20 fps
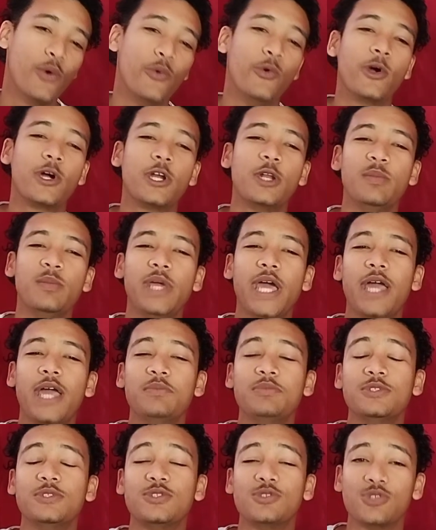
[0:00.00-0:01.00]
we're going to be
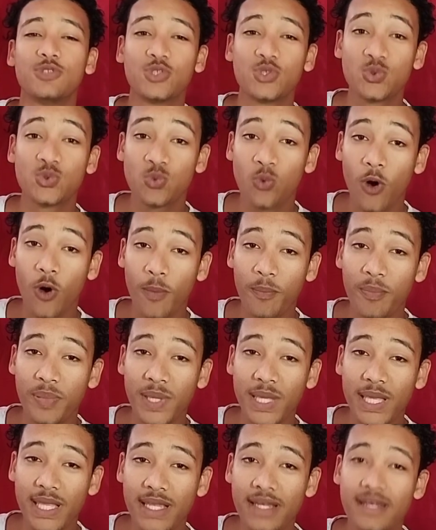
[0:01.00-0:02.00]
able to swap
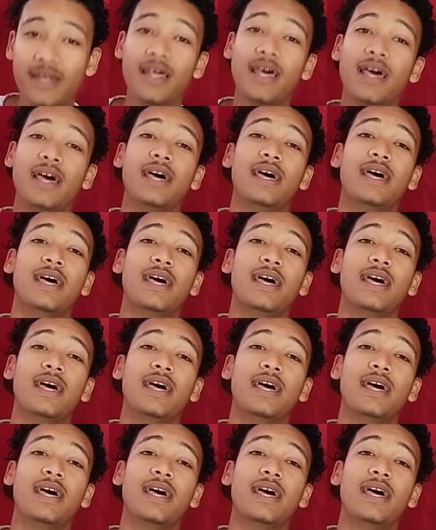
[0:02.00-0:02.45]
in